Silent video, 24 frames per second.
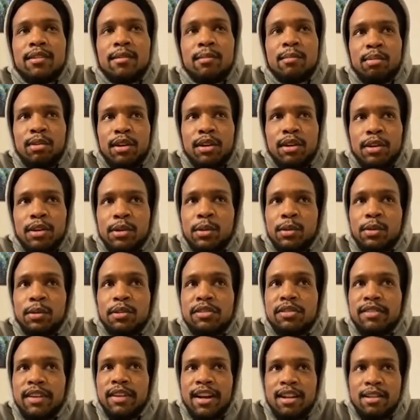pro
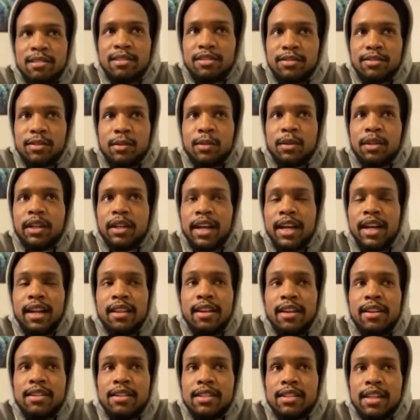fighters before, and
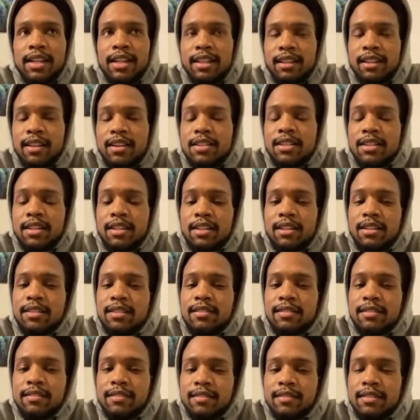there's
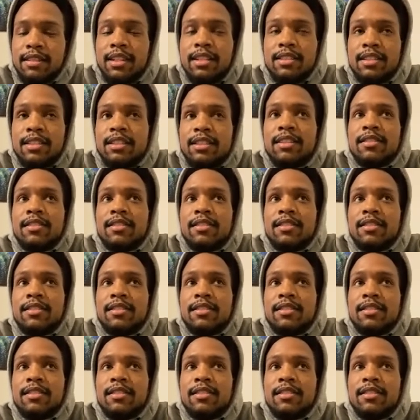a